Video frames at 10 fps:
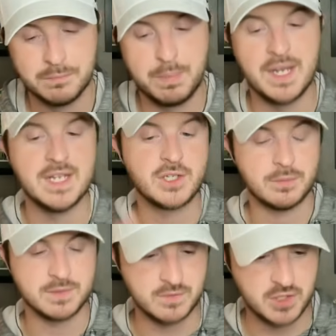But in
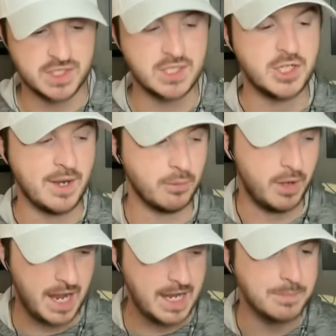terms of just the general
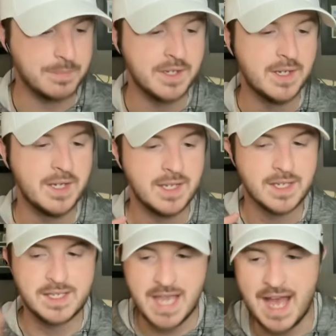hype,
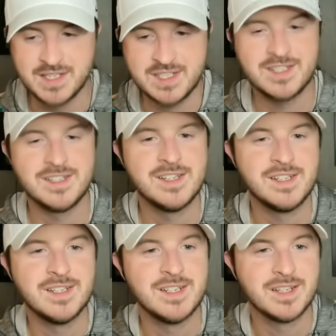yes,
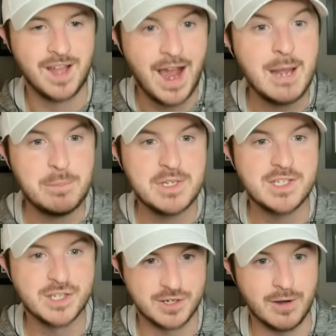the hype is
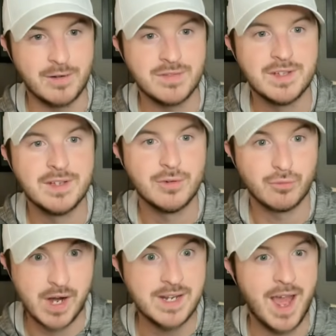deserved
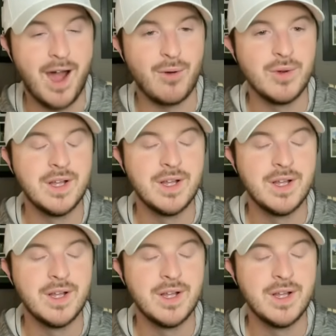right now.